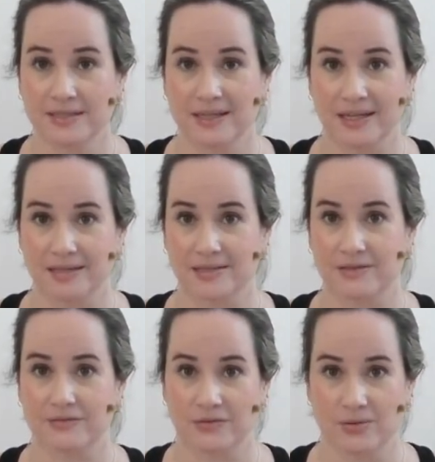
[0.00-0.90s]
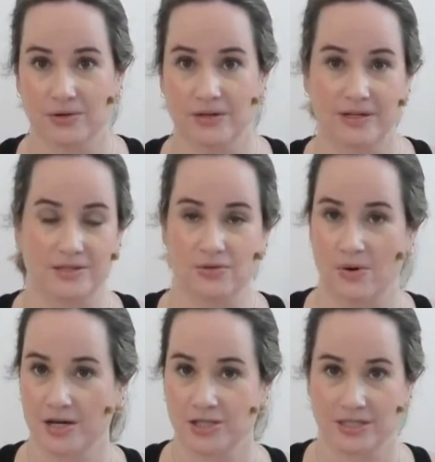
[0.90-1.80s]
against the floor as you
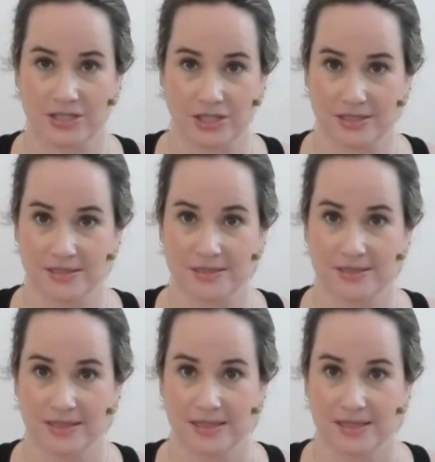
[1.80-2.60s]
wash dishes.